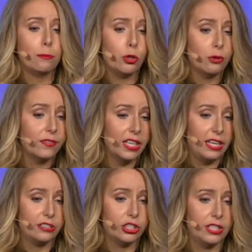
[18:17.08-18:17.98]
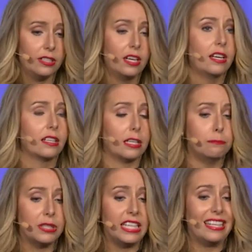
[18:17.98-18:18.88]
notification,
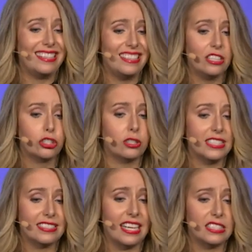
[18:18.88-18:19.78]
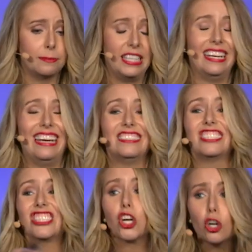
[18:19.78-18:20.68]
complete an initial assessment, and
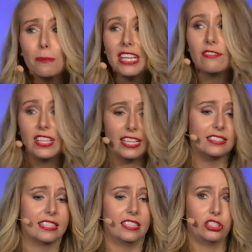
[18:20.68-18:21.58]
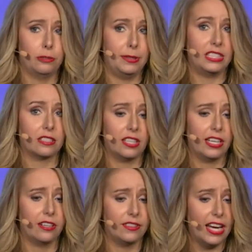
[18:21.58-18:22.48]
determine if an incident should be
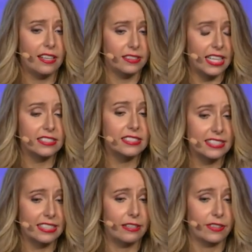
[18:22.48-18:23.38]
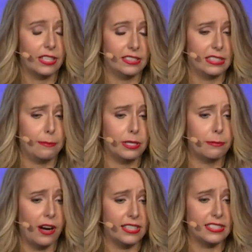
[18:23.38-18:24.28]
declared. That's a significant step in the
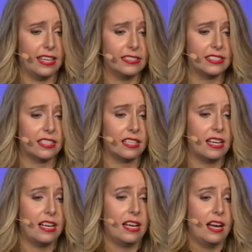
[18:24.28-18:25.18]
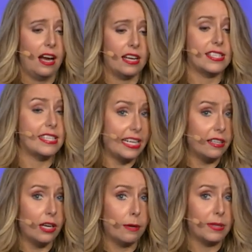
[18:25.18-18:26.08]
process.
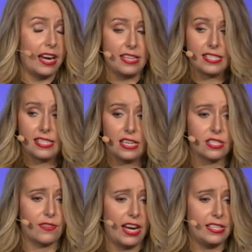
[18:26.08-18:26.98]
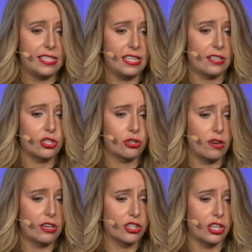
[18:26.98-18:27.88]
Stand up the ICS4ICS
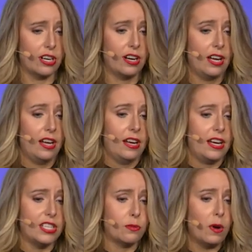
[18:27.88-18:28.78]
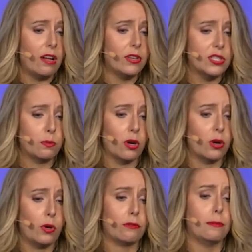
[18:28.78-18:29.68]
structure, as well as
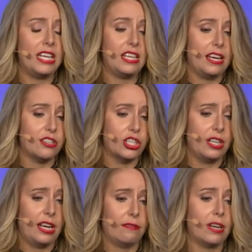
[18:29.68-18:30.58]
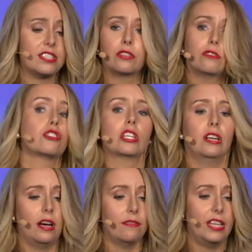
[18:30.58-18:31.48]
work on remediation and resolution
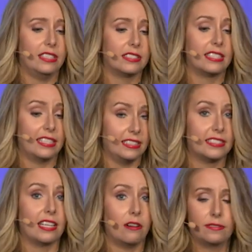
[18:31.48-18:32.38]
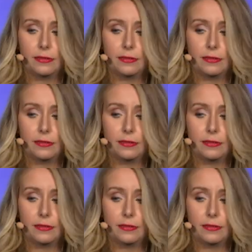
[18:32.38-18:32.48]
of the incident itself.